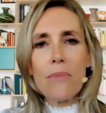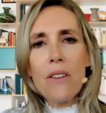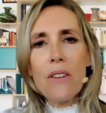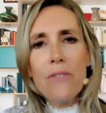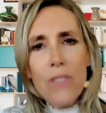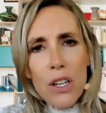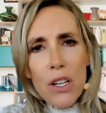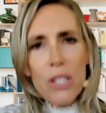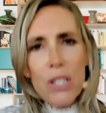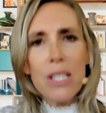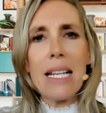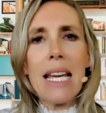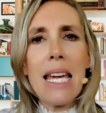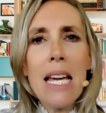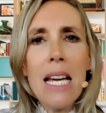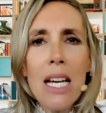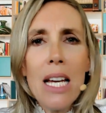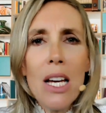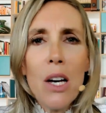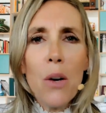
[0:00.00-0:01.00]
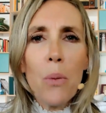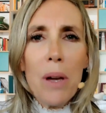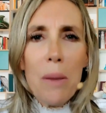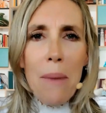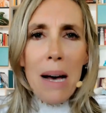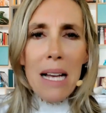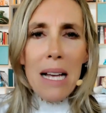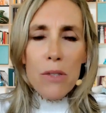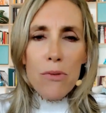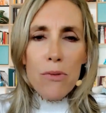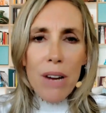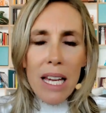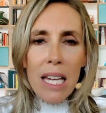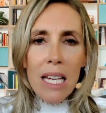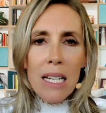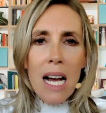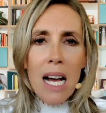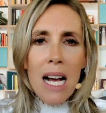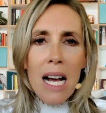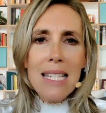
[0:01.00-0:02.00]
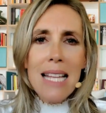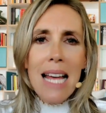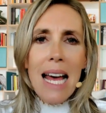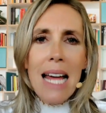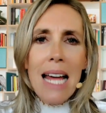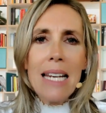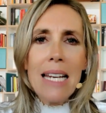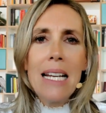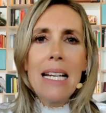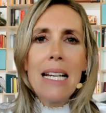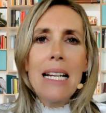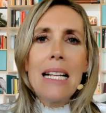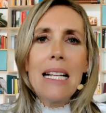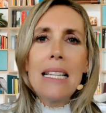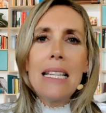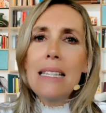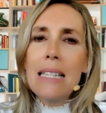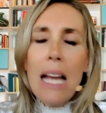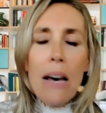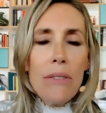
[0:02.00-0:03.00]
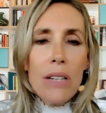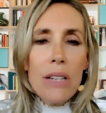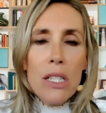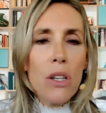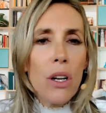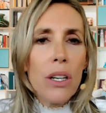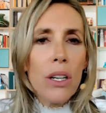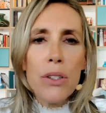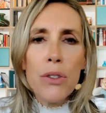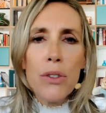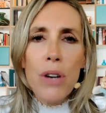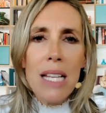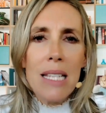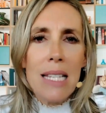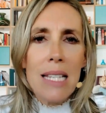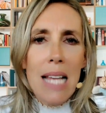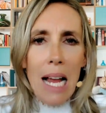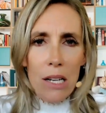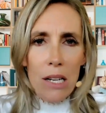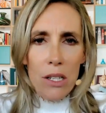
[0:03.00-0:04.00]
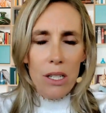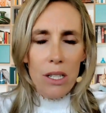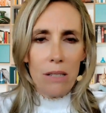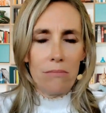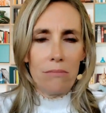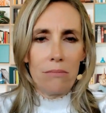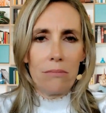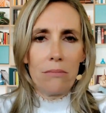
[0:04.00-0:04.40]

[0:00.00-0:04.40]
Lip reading: Firstly, we must recognize that love is not a transaction,